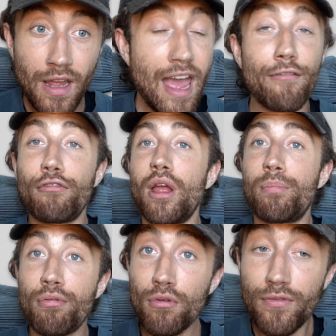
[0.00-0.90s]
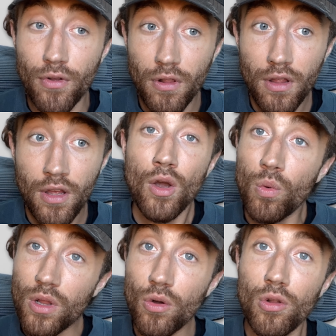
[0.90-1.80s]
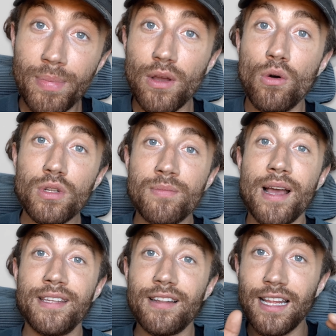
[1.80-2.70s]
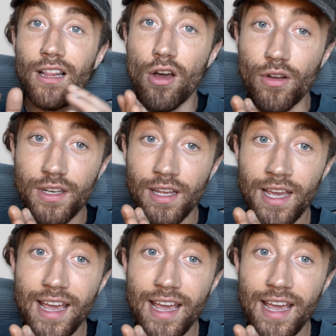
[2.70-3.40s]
every approval will all be automatically logged